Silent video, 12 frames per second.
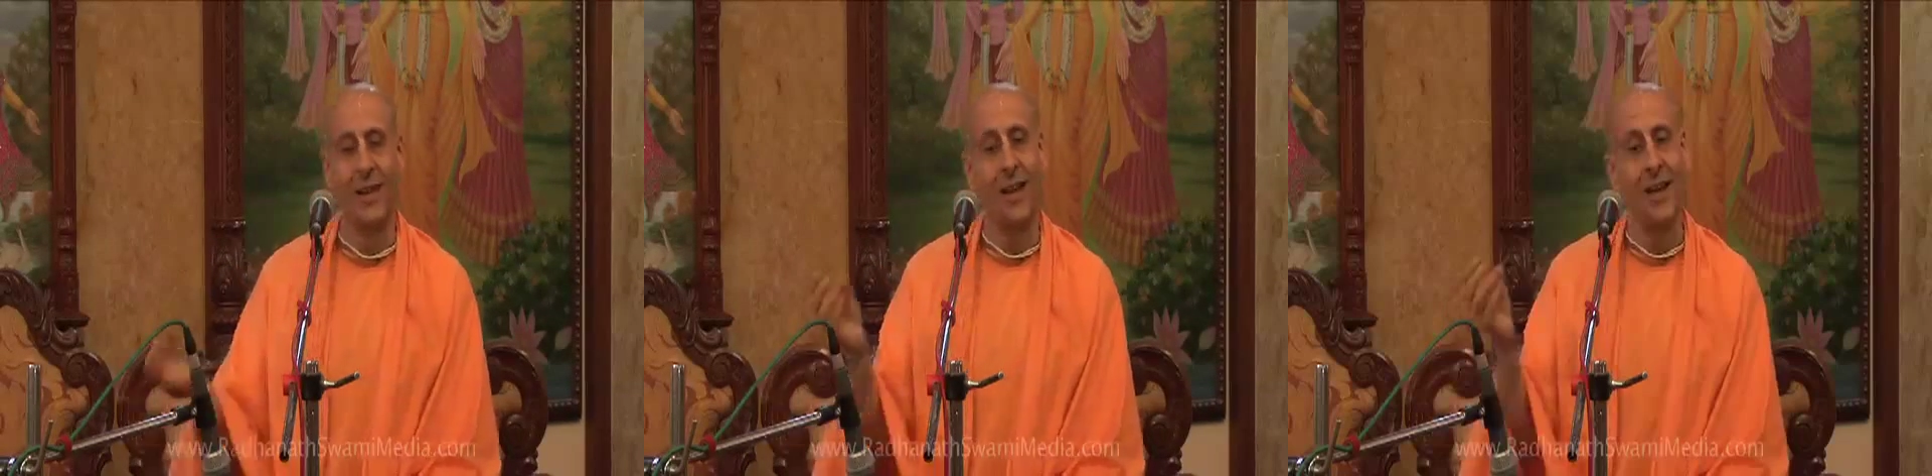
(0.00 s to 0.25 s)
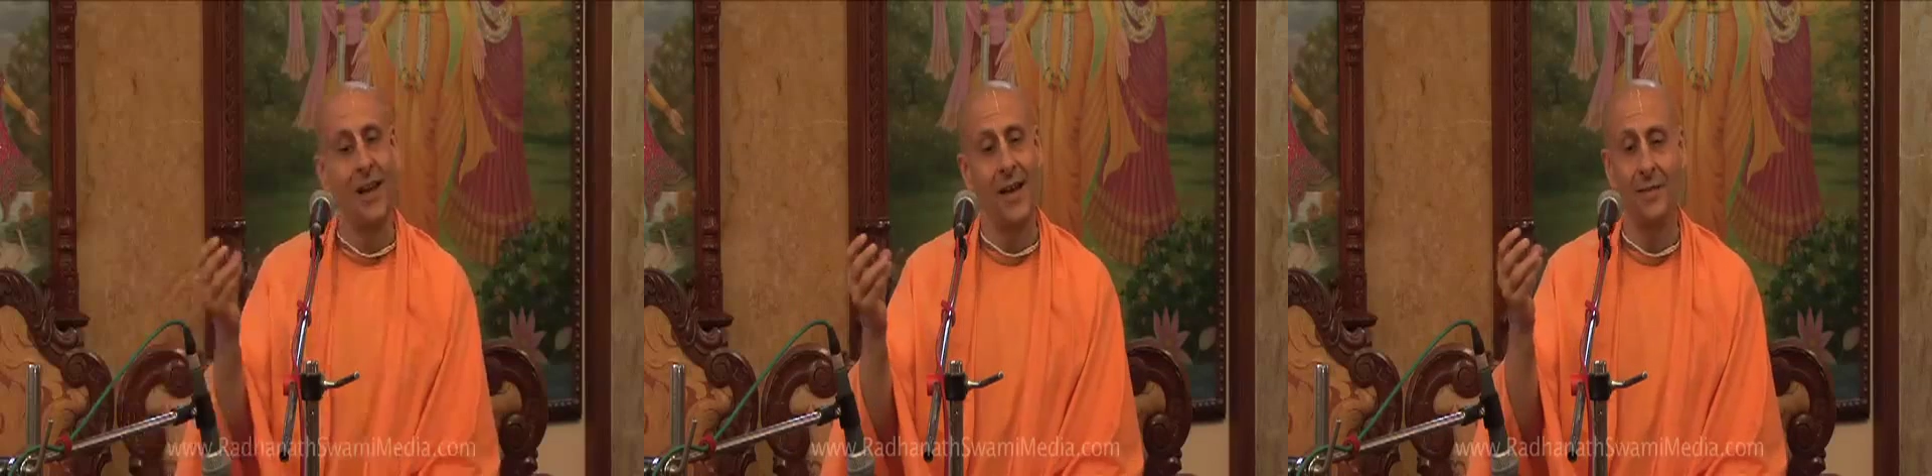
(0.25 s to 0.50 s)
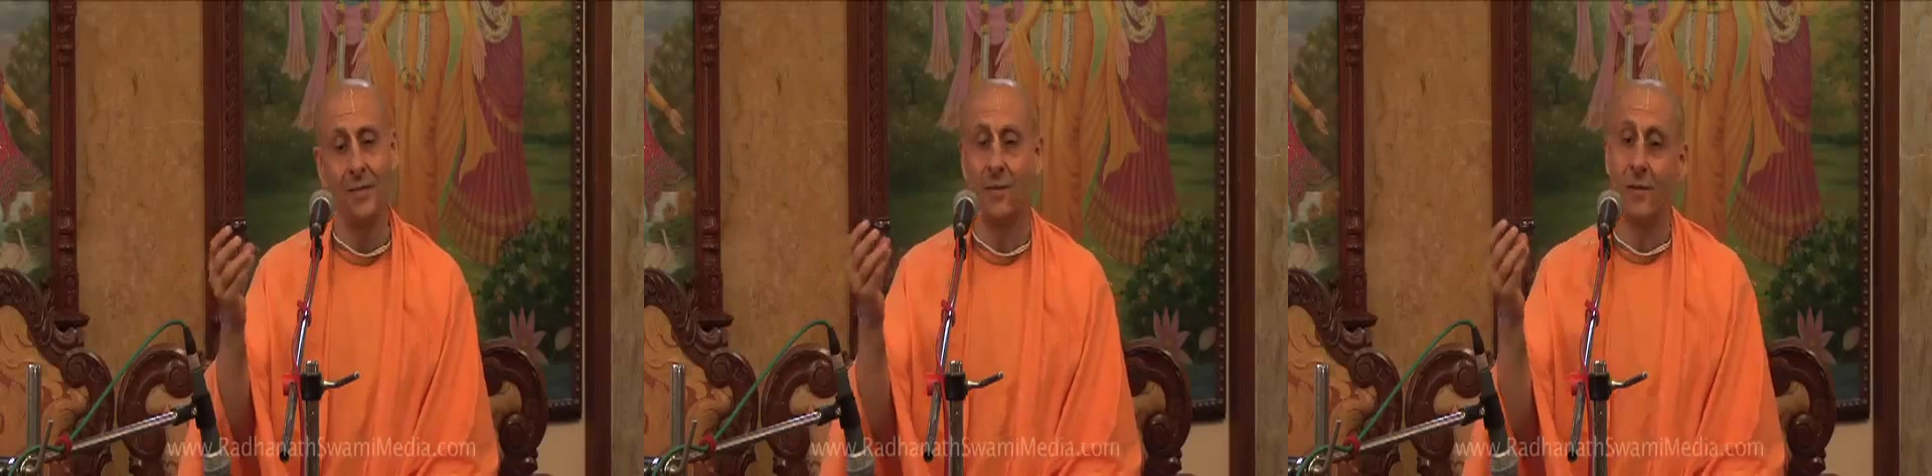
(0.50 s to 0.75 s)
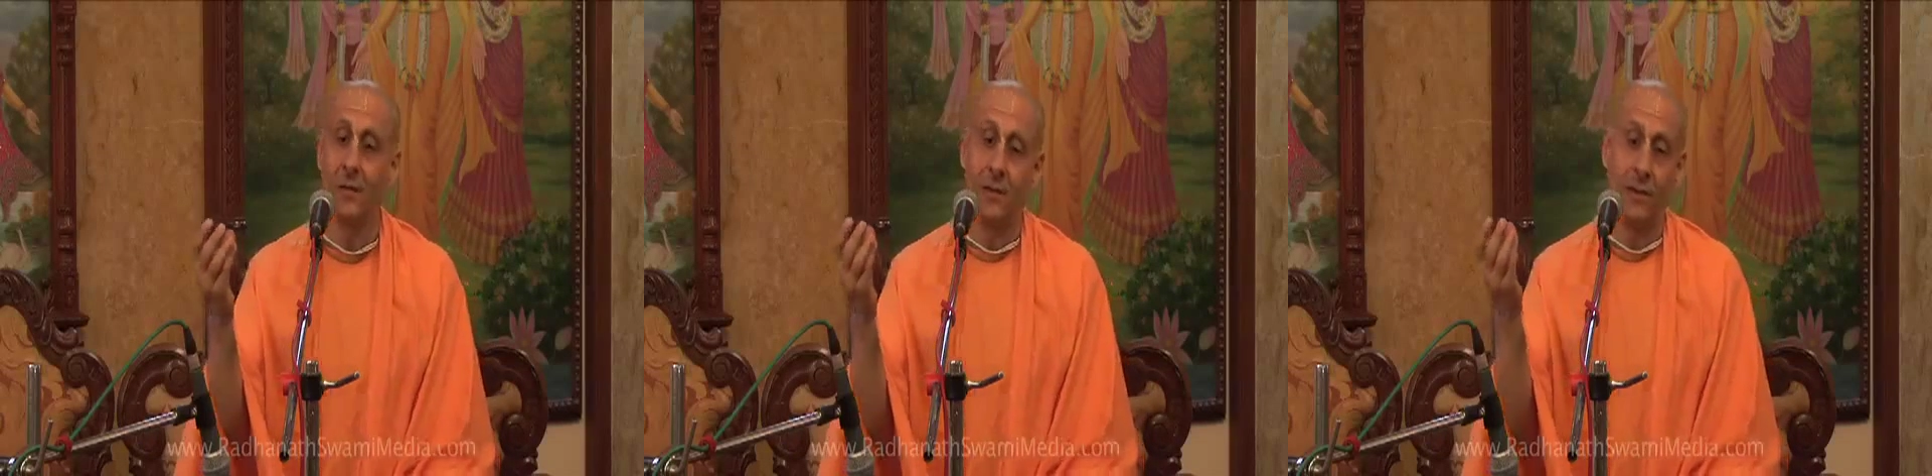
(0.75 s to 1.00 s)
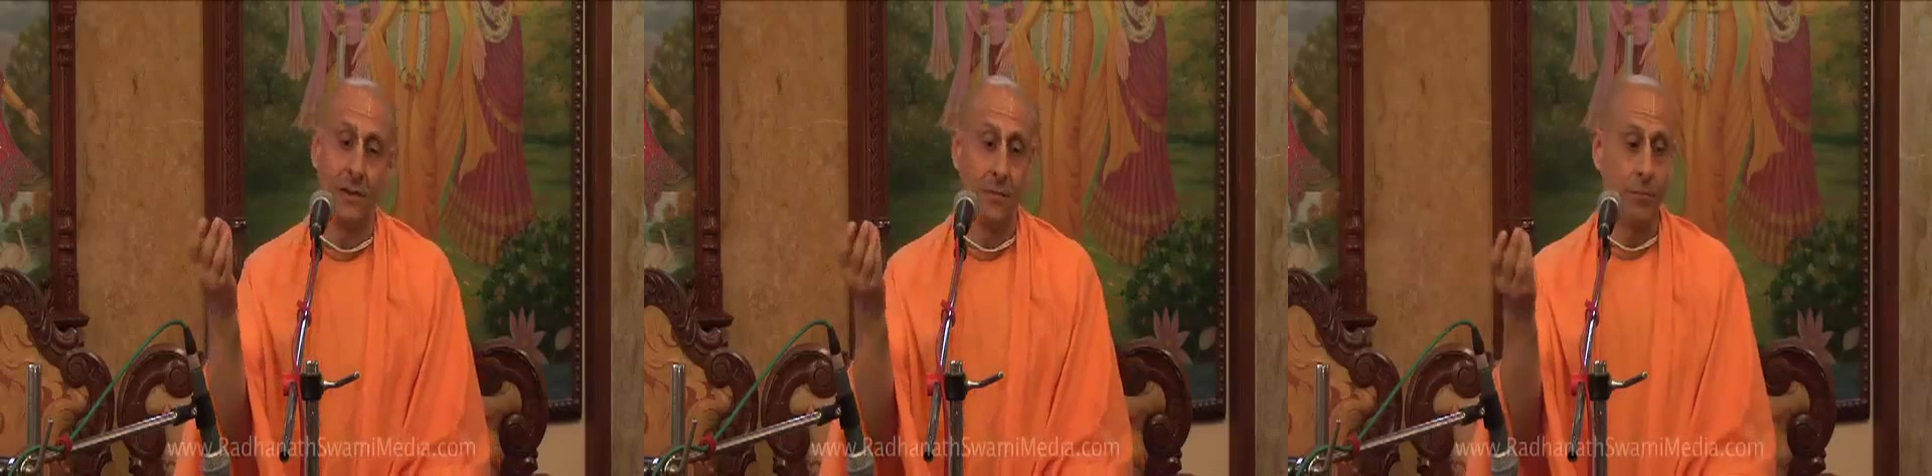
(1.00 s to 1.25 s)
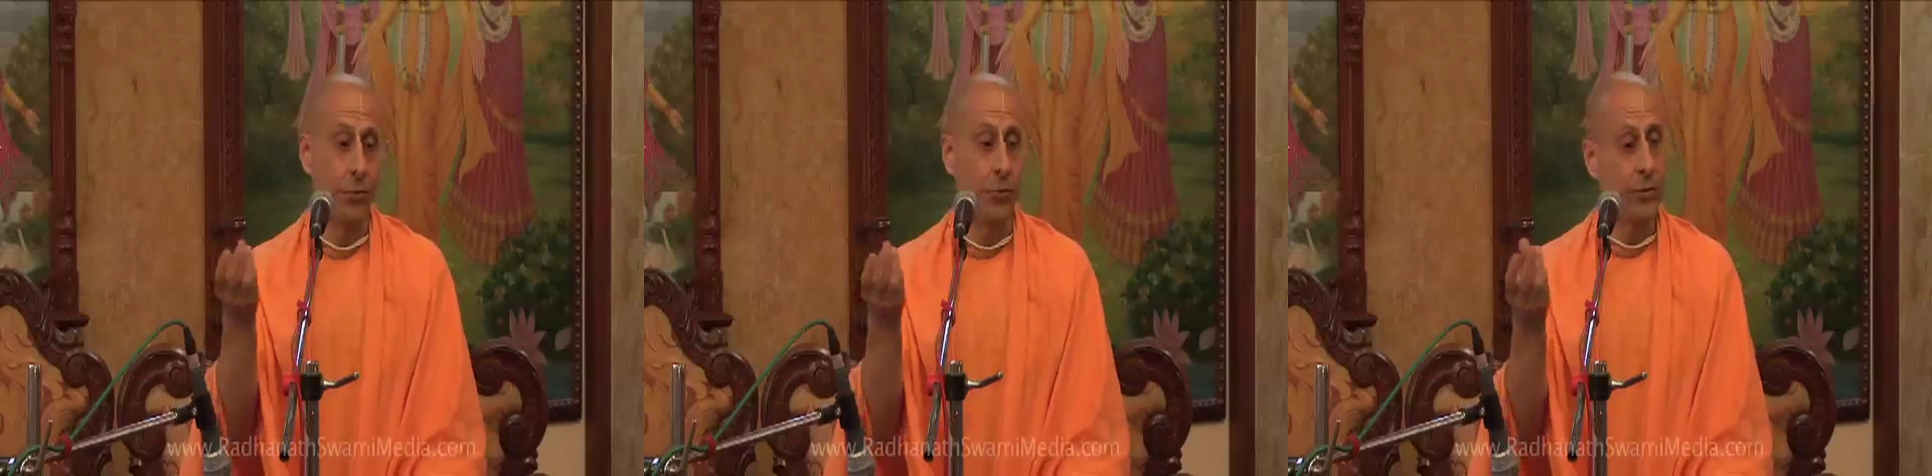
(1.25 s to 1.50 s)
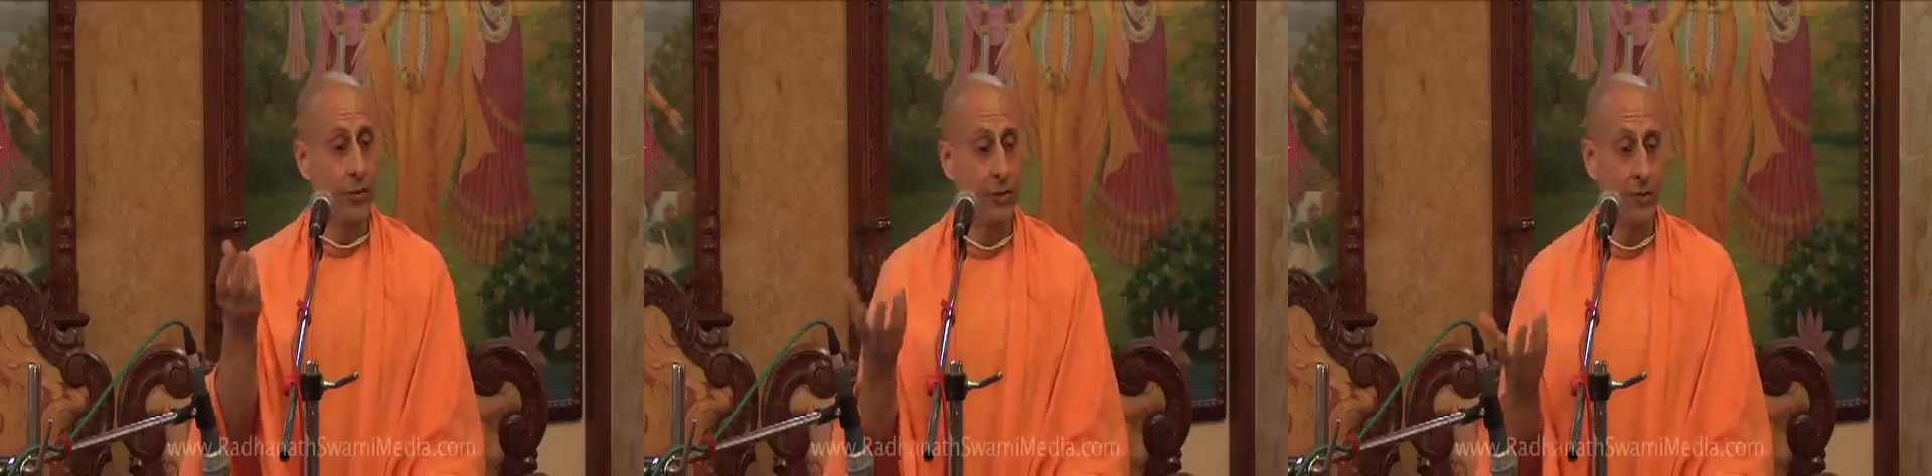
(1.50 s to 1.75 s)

And in Puri,